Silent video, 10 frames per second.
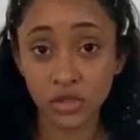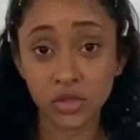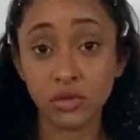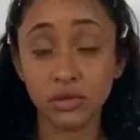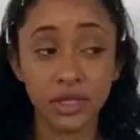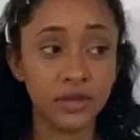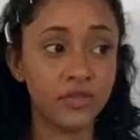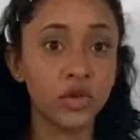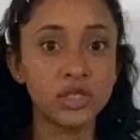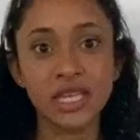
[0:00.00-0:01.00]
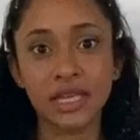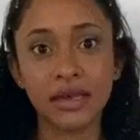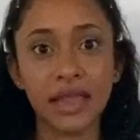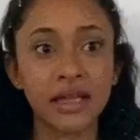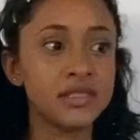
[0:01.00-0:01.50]
So if you're taking
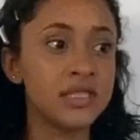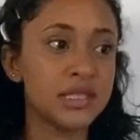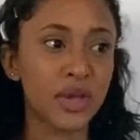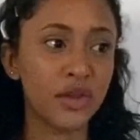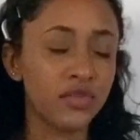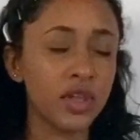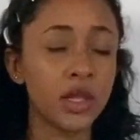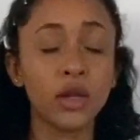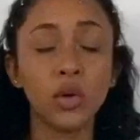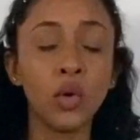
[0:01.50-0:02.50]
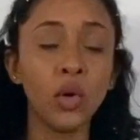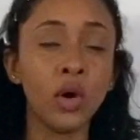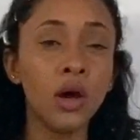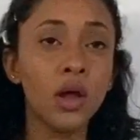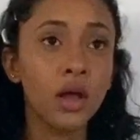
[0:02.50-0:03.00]
like acetaminophen
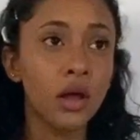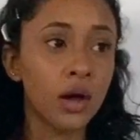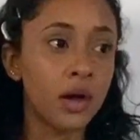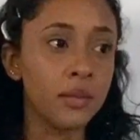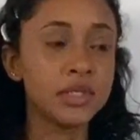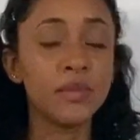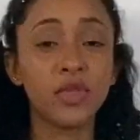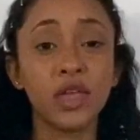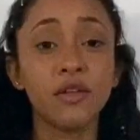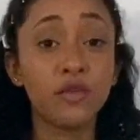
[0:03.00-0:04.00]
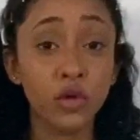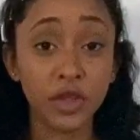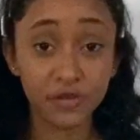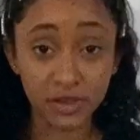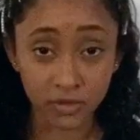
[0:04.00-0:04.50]
or something for your
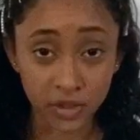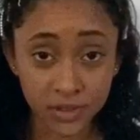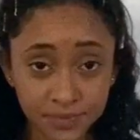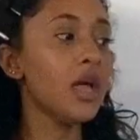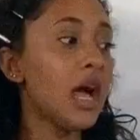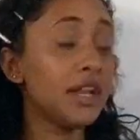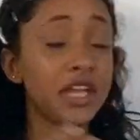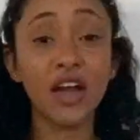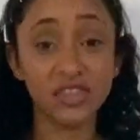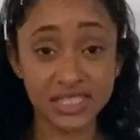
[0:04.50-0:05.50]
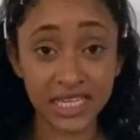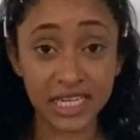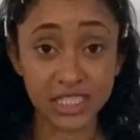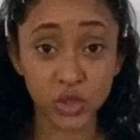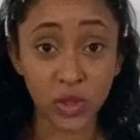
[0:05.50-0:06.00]
fever and you haven't taken
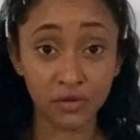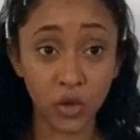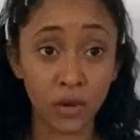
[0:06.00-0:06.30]
it in 24